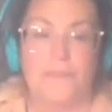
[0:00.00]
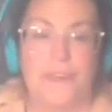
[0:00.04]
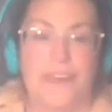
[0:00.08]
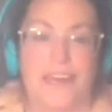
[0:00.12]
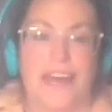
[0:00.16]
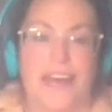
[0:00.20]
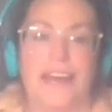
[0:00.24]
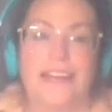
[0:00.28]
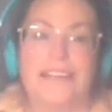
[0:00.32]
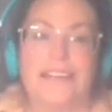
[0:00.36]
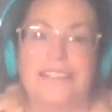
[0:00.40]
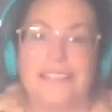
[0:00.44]

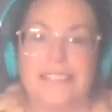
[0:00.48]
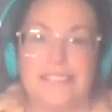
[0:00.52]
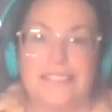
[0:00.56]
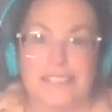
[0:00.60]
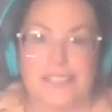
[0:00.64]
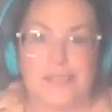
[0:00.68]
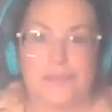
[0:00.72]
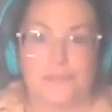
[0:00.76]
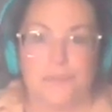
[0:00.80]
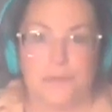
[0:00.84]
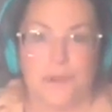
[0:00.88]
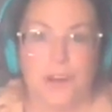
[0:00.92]
because it's
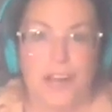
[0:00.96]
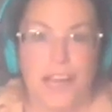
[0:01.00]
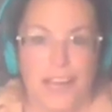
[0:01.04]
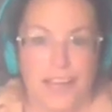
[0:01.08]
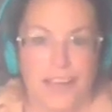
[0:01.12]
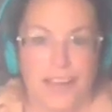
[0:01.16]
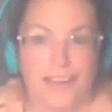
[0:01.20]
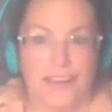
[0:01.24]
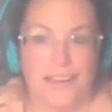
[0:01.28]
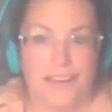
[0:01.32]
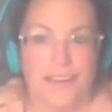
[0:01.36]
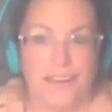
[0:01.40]

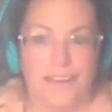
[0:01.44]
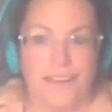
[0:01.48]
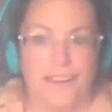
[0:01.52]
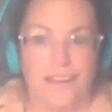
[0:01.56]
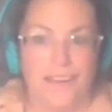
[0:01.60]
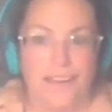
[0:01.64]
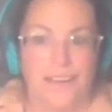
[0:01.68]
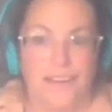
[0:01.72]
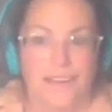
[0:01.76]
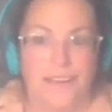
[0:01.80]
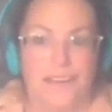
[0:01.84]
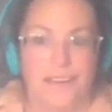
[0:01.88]
spring.
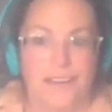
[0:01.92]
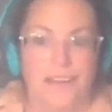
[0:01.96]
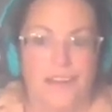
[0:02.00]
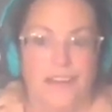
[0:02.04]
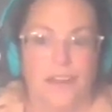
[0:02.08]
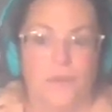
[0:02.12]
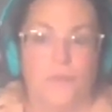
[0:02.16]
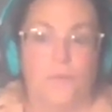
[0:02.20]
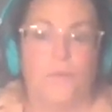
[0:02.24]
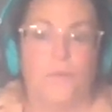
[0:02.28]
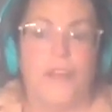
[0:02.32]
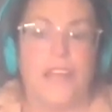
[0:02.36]

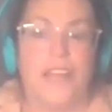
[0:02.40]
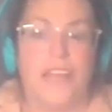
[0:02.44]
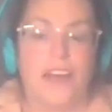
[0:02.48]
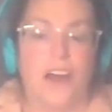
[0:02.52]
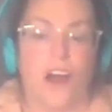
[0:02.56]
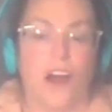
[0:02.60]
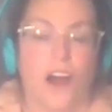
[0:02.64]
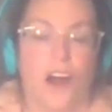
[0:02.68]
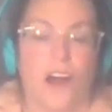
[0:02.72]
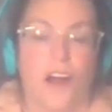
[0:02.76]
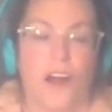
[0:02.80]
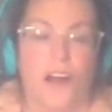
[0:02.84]
We
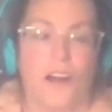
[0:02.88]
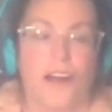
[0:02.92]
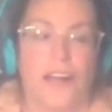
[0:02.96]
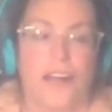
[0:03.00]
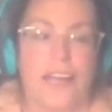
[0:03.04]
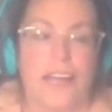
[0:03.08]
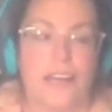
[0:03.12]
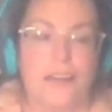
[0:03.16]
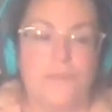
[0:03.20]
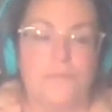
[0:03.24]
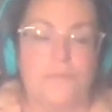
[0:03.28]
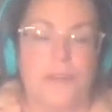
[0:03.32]
are
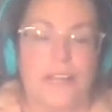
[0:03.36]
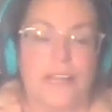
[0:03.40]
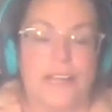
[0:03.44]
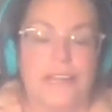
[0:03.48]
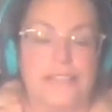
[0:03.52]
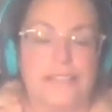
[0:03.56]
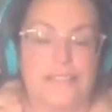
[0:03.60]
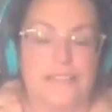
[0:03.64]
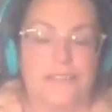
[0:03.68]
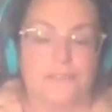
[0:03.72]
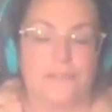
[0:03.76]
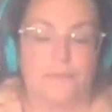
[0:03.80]
in a
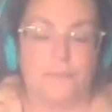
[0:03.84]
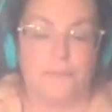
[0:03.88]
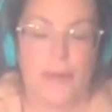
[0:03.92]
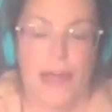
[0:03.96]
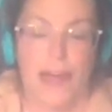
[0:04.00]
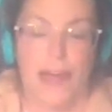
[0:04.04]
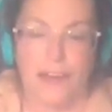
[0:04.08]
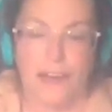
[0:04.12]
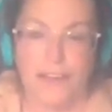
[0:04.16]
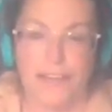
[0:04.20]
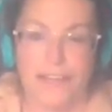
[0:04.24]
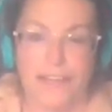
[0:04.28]
place of
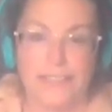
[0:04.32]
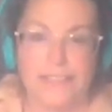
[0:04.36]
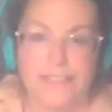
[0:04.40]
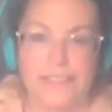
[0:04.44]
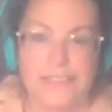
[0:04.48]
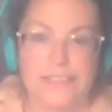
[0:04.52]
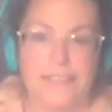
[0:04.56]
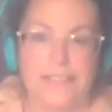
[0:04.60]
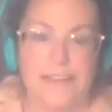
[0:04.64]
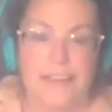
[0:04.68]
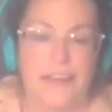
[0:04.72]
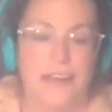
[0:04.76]

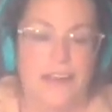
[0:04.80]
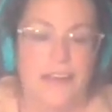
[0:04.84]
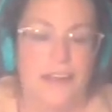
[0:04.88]
balance.